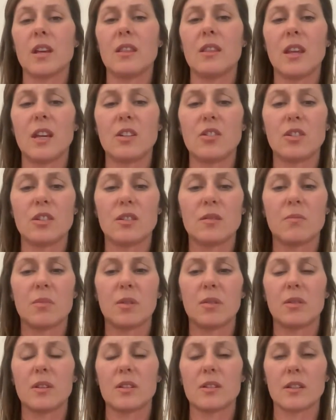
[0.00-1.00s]
and they just
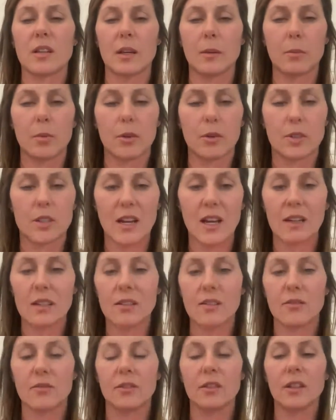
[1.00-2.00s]
build this like
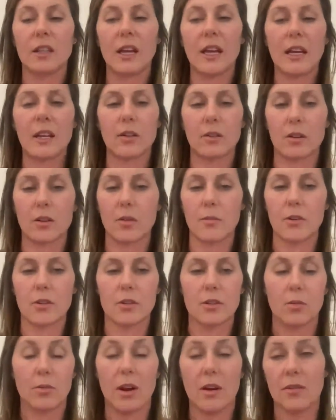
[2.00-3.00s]
protective layer
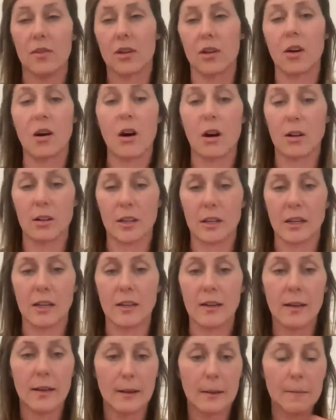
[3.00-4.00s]
almost around their colony.